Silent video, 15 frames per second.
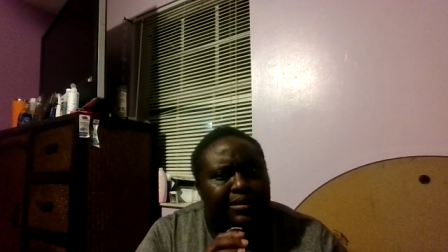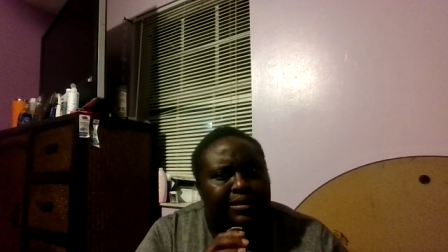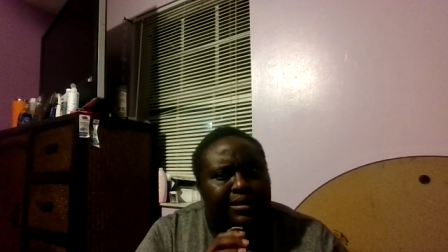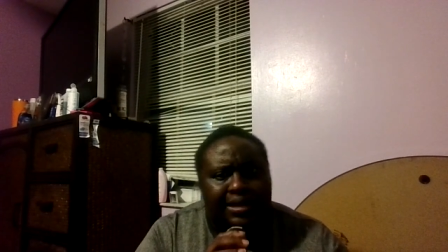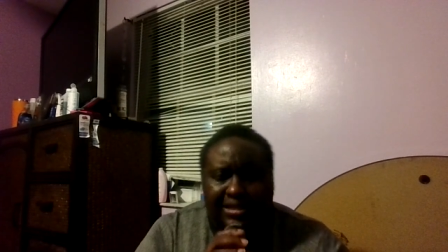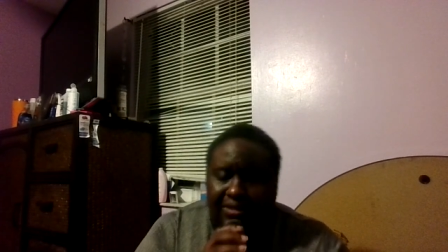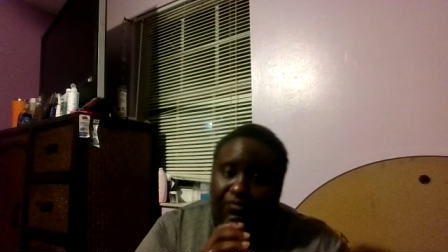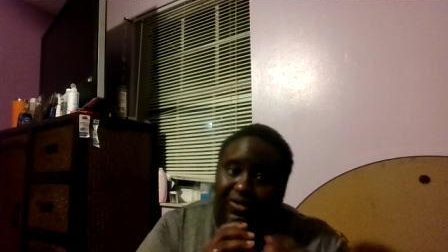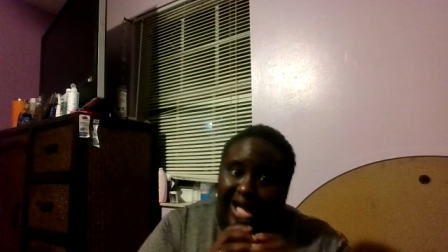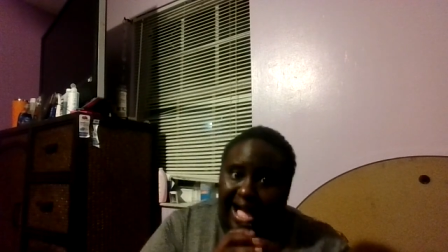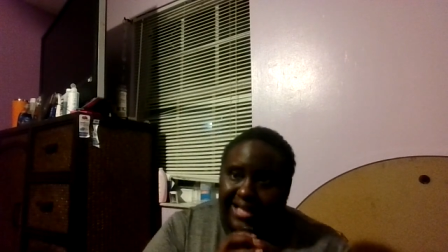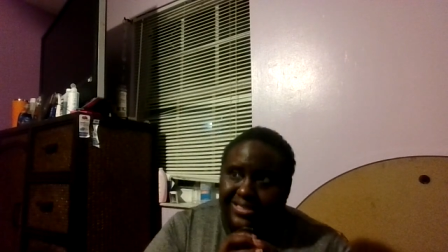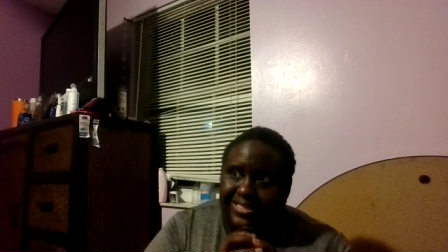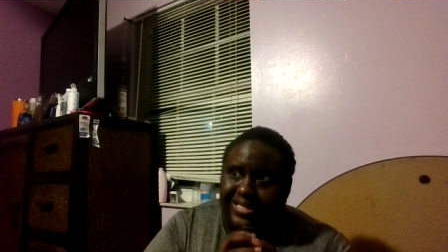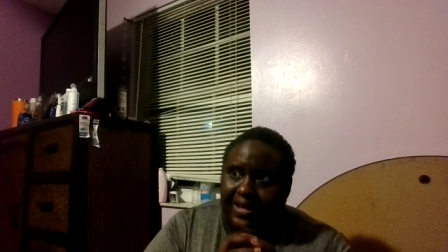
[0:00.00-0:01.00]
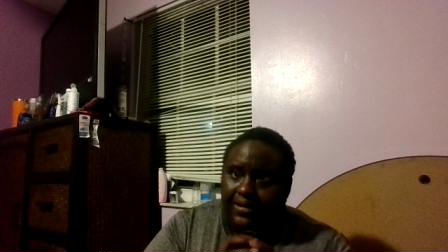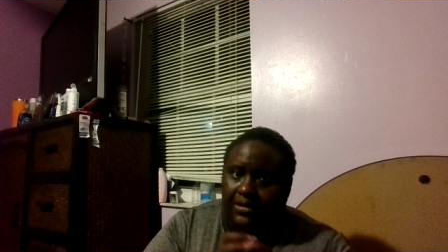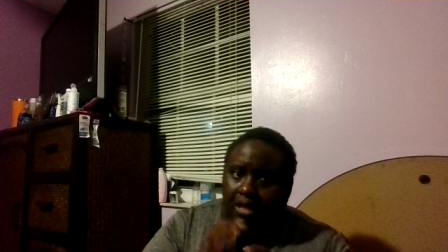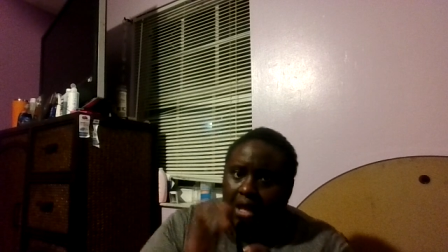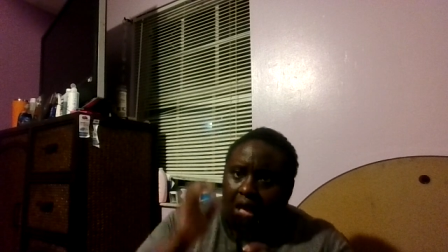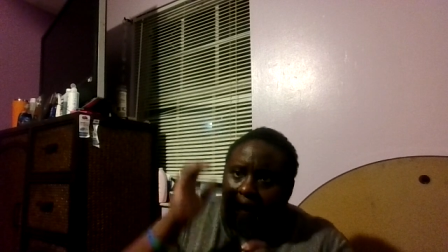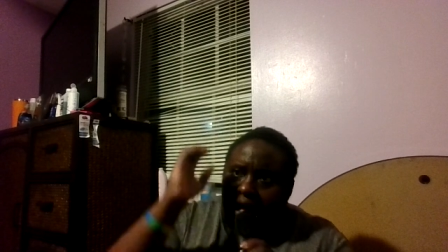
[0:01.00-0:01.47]
Because if God says
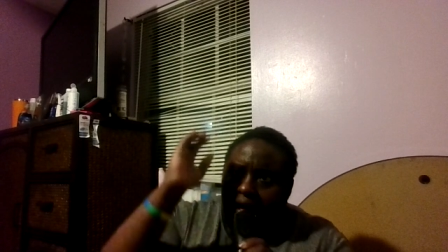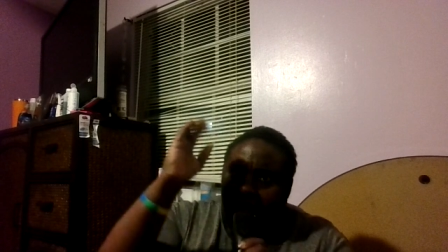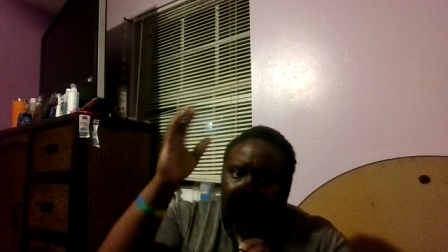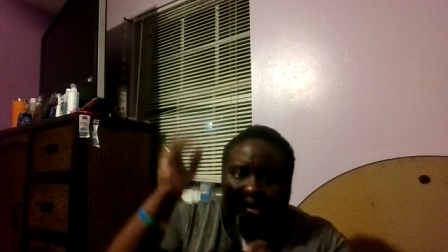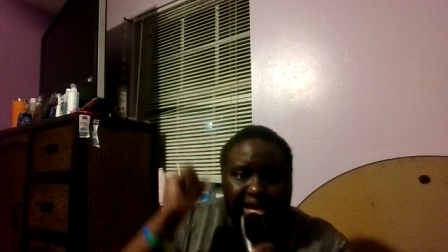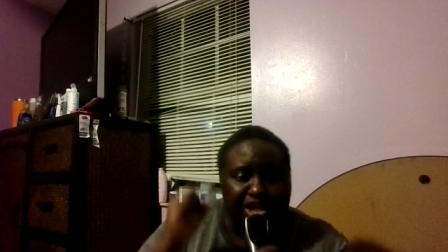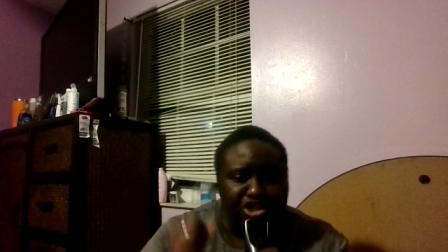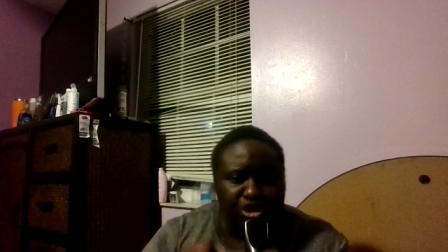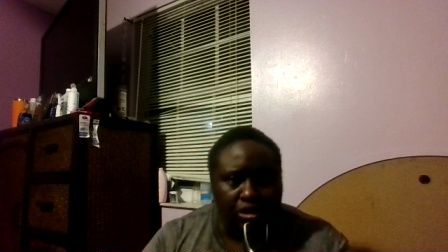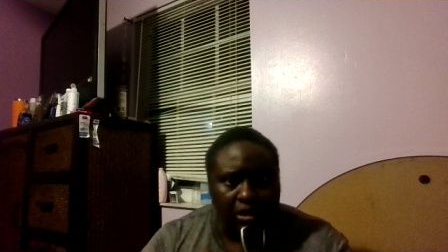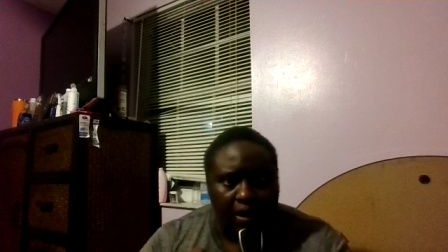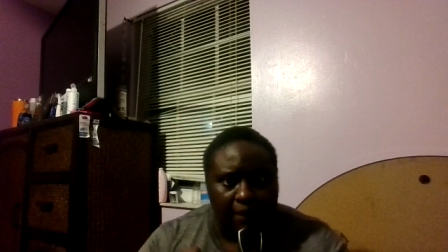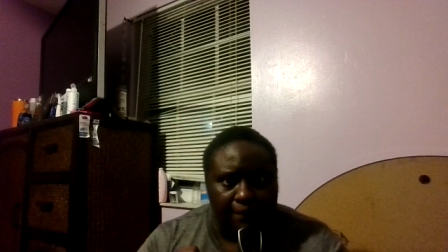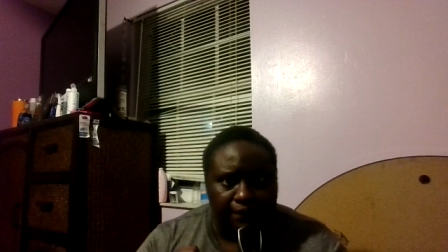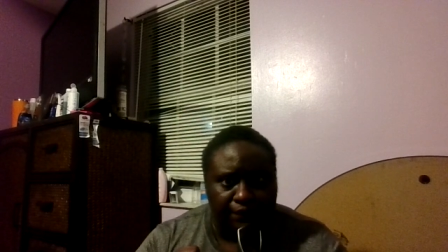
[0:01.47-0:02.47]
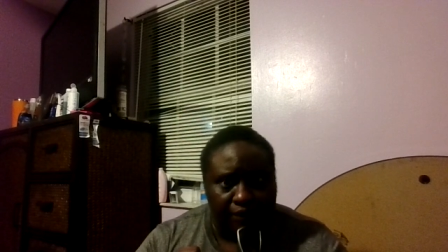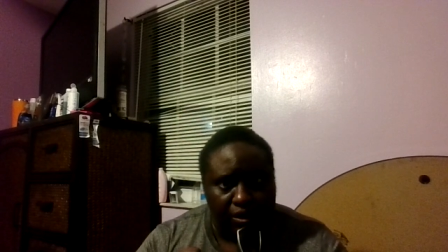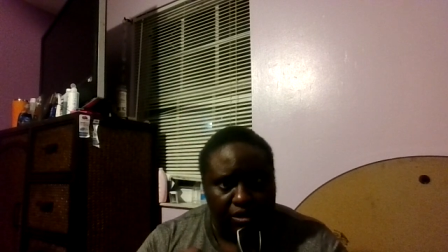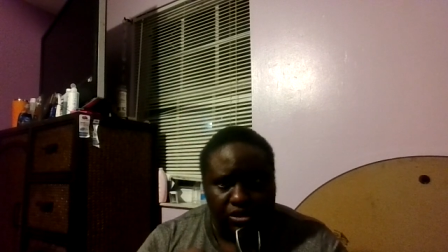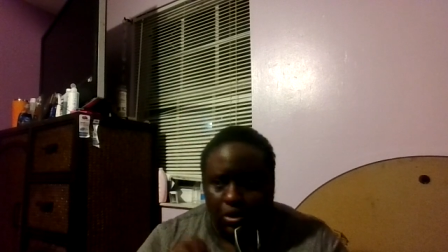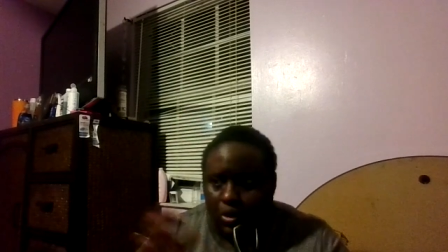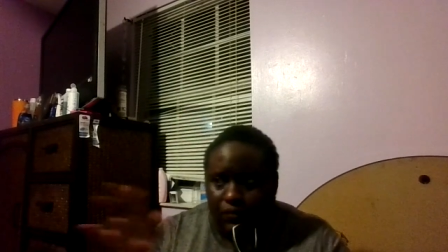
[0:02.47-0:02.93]
um, He should come
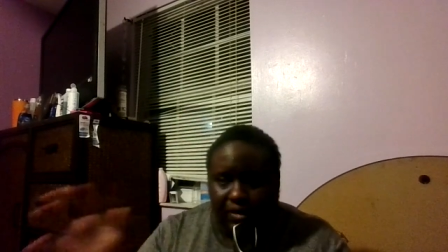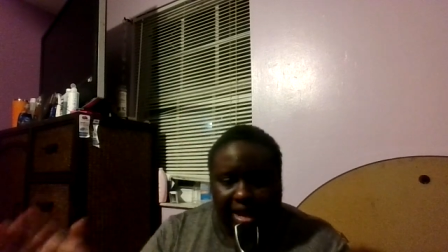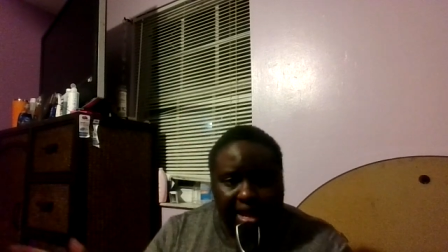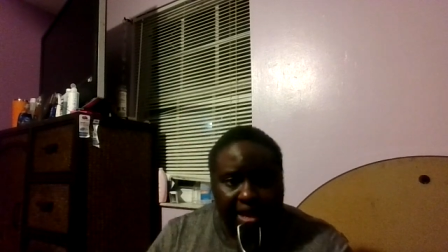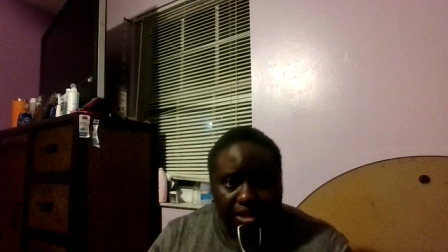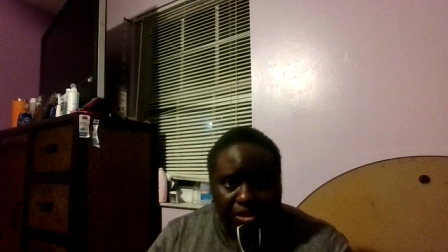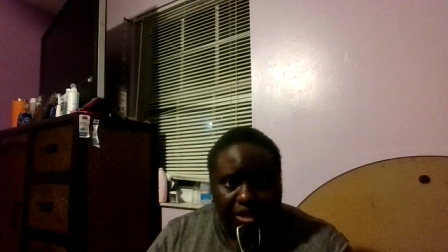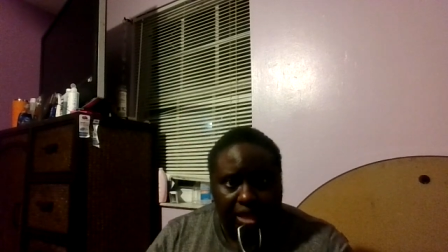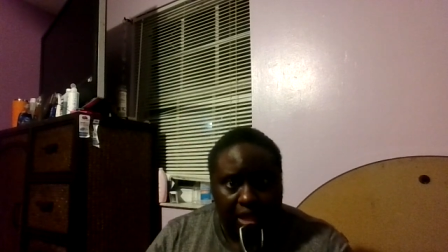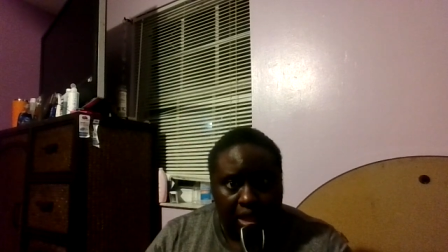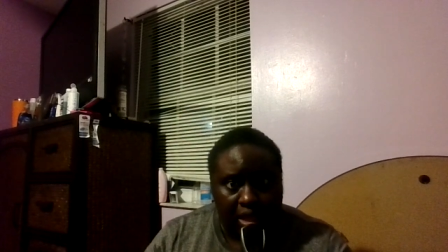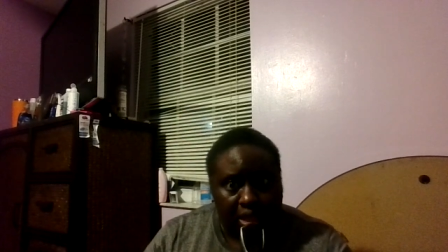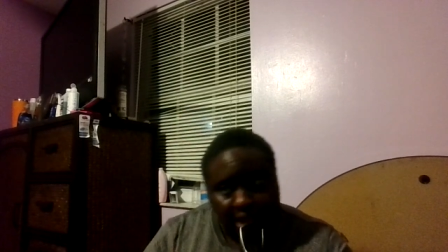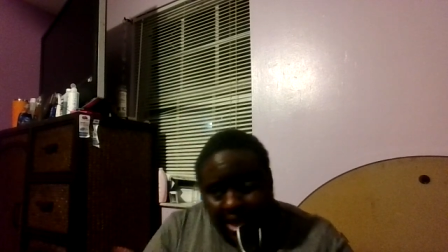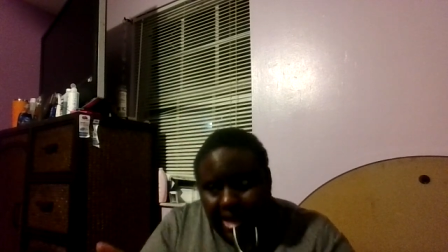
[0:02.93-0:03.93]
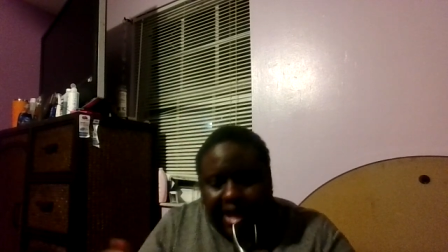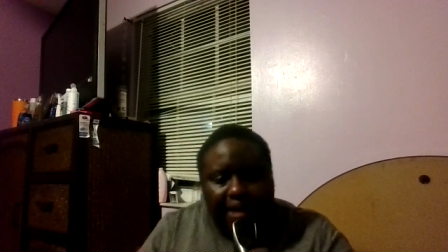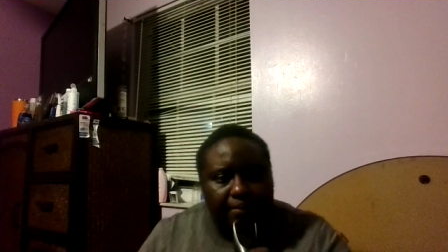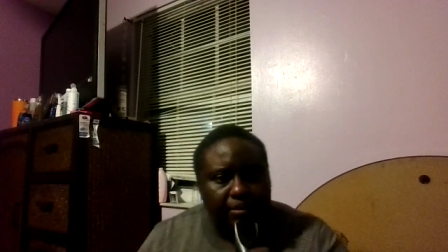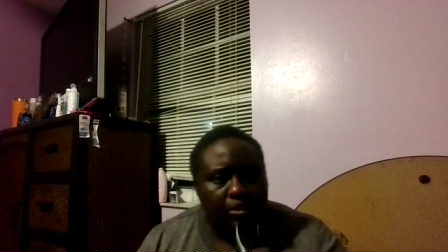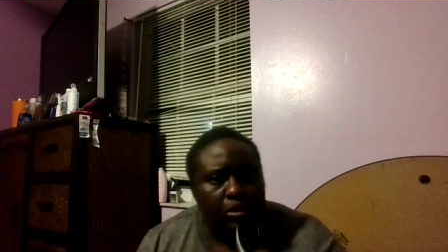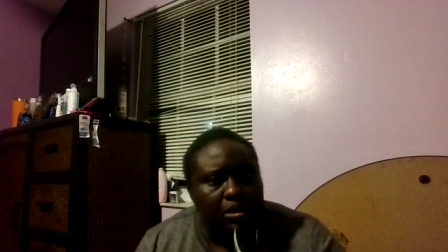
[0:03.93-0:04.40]
first over anything,
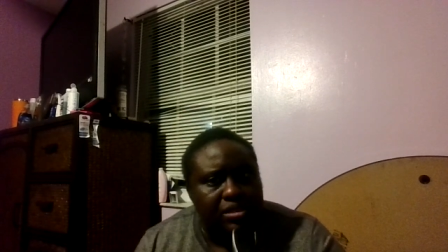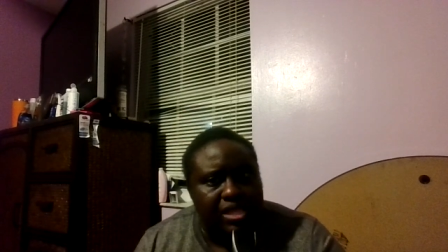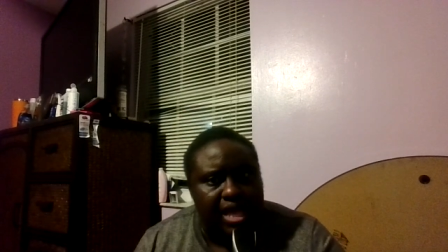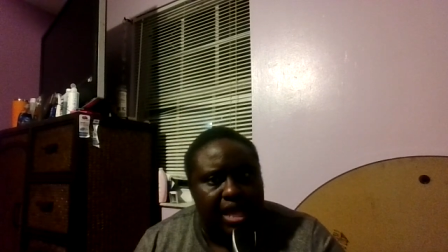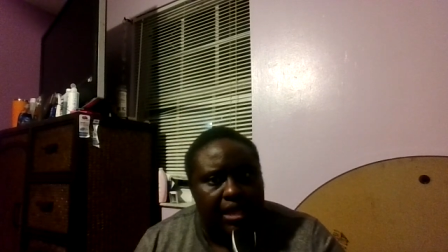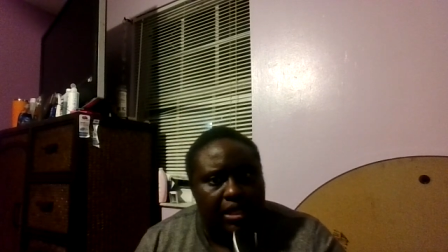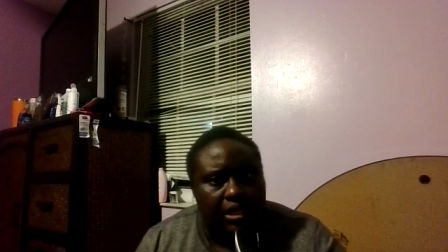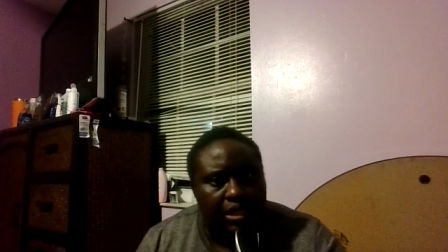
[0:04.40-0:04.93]
I'm doing that.